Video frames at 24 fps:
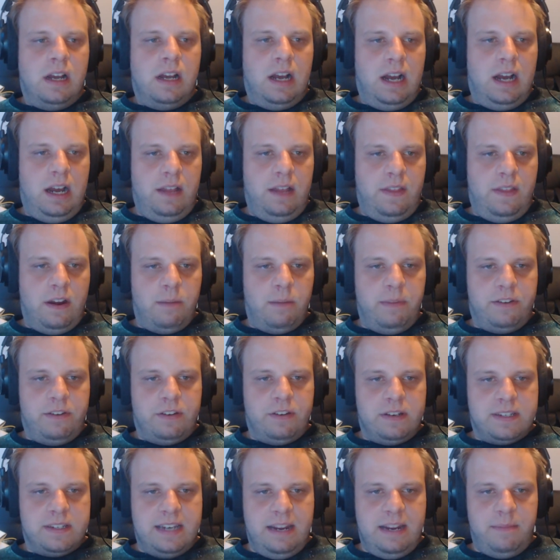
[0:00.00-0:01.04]
Their
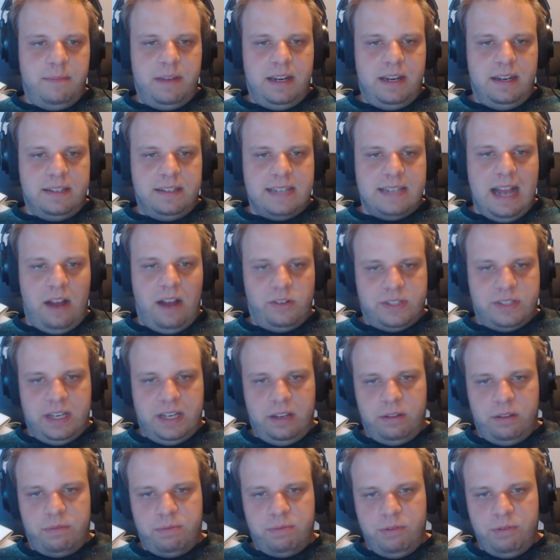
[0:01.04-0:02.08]
mission statement is
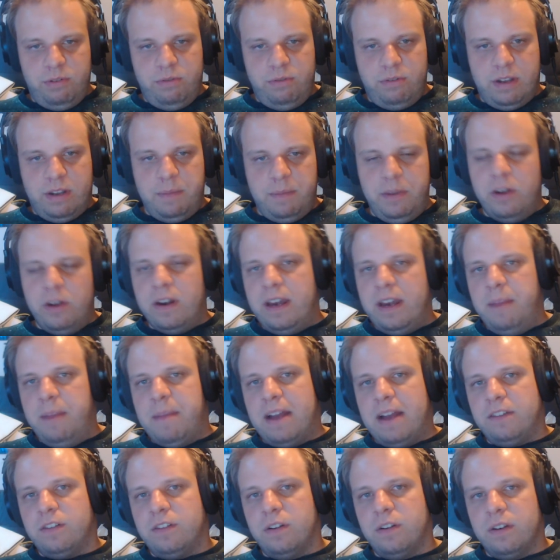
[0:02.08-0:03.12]
housing through community
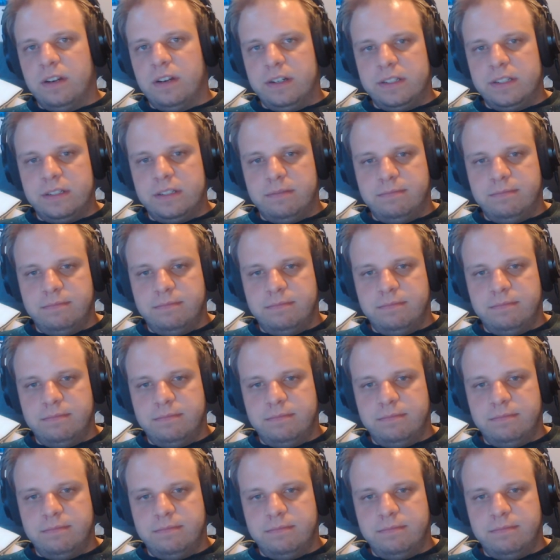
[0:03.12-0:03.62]
mentors.